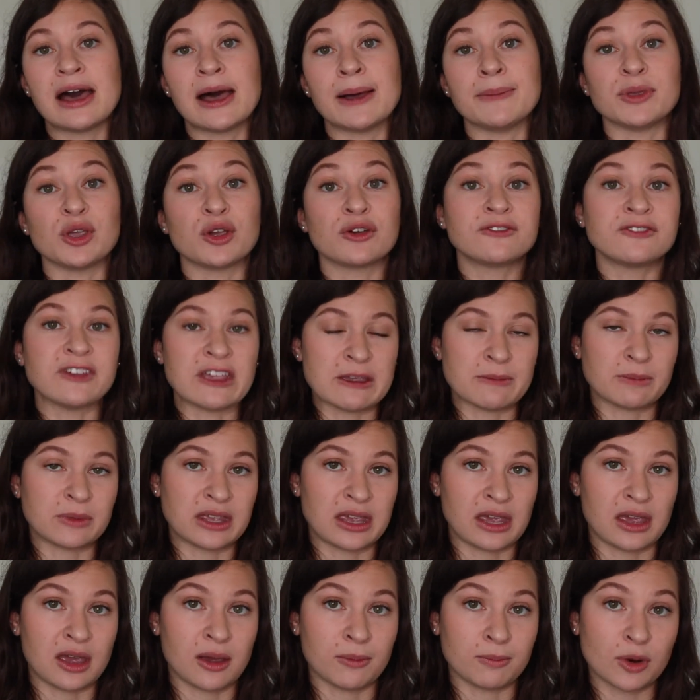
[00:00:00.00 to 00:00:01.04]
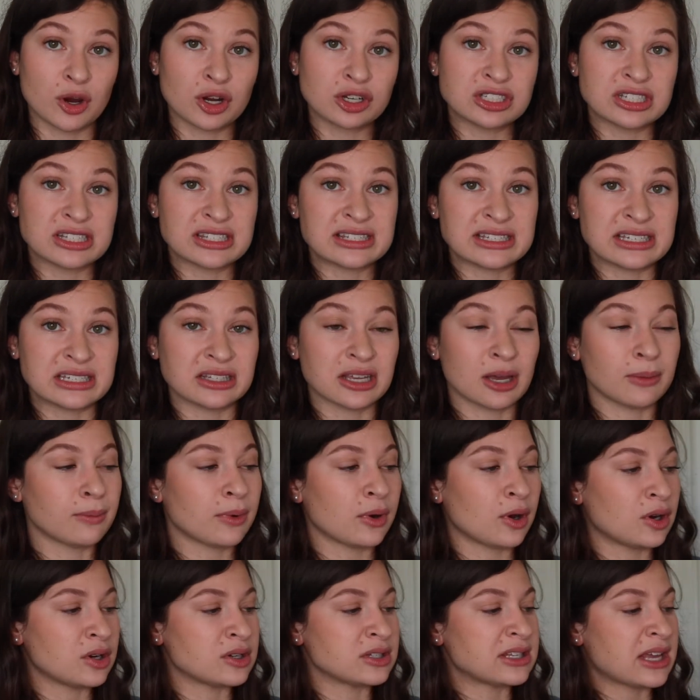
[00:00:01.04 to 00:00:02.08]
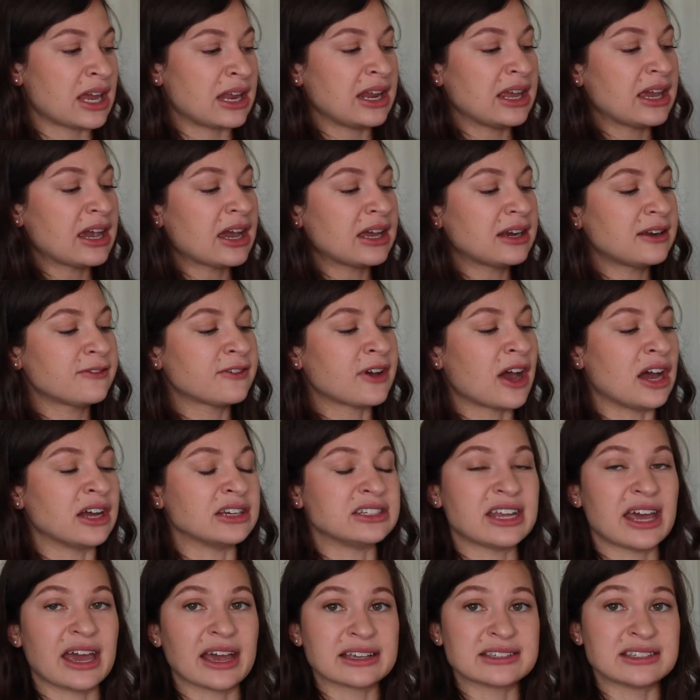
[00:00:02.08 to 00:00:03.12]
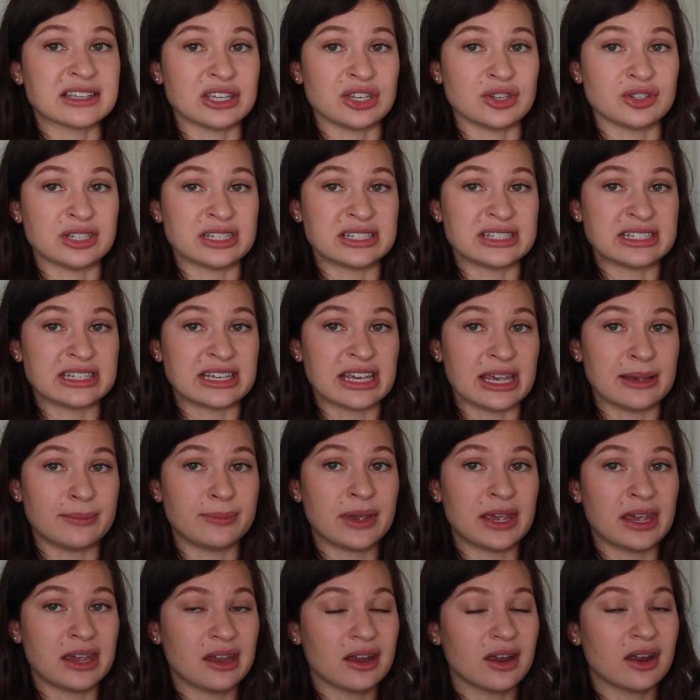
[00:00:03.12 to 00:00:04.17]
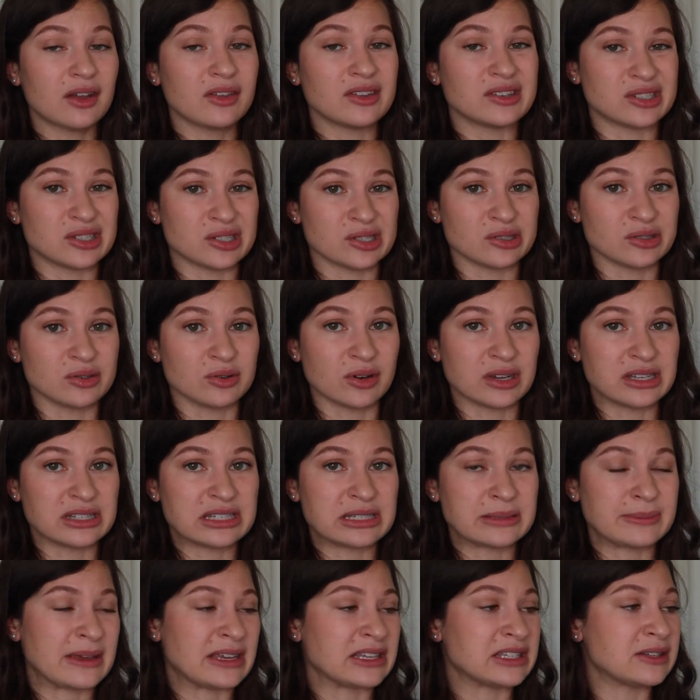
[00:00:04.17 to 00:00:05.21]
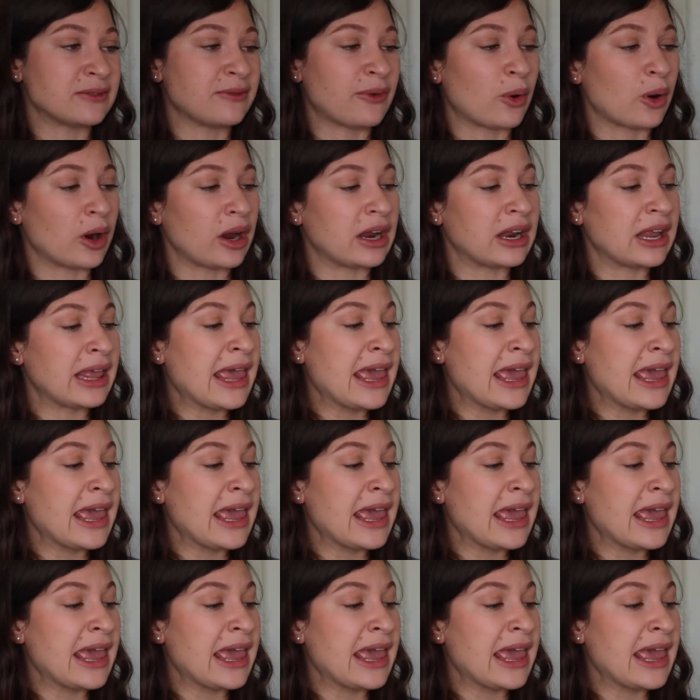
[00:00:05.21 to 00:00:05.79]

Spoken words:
your family emergency numbers, any kind of contacts that you need to keep here. This is a great space for it.